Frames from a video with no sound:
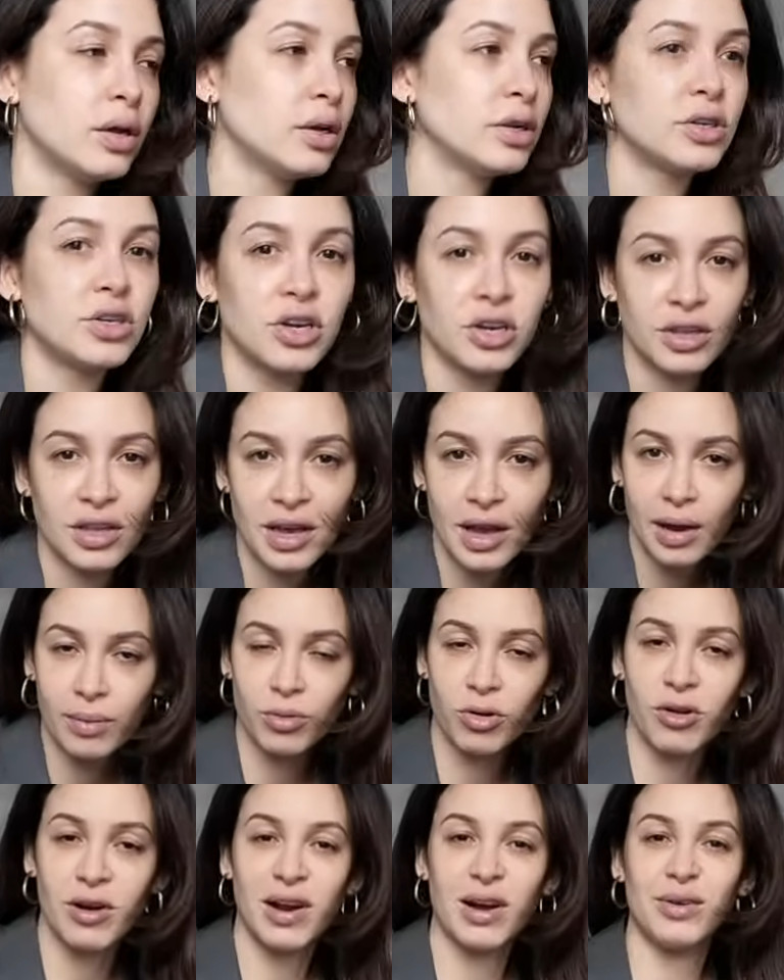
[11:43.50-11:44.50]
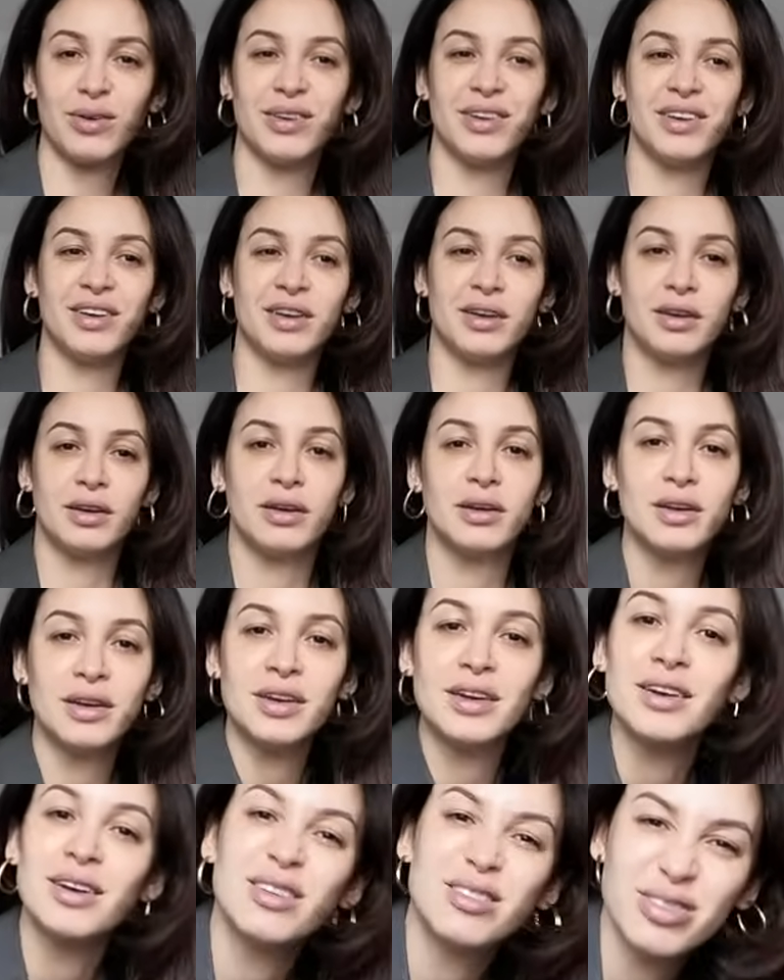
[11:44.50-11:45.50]
Took the camera out,
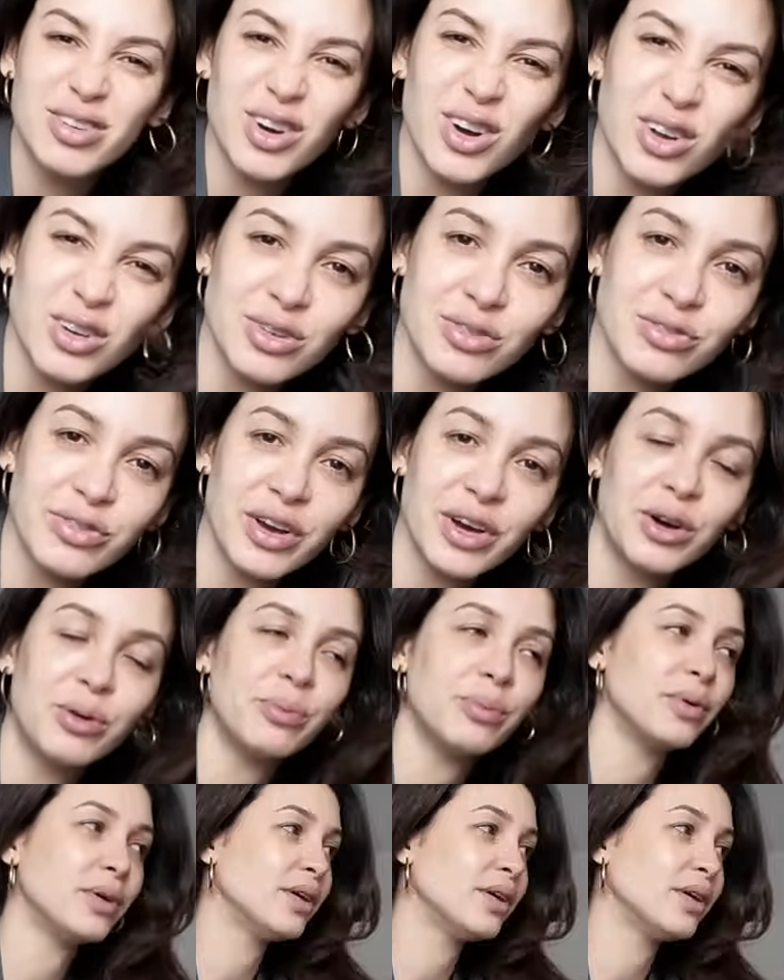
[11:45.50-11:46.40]
forgot to film,